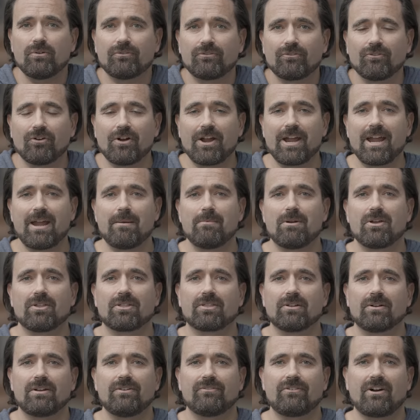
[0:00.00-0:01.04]
frame
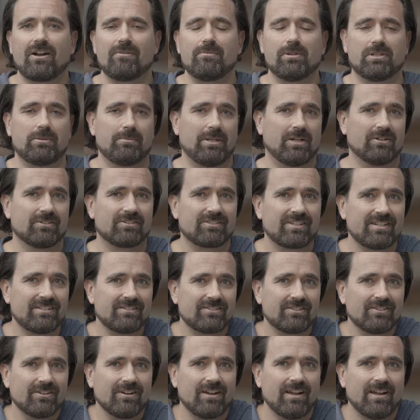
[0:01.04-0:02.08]
35mm
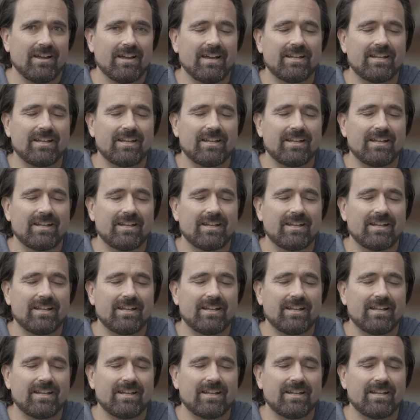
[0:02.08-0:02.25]
sensor,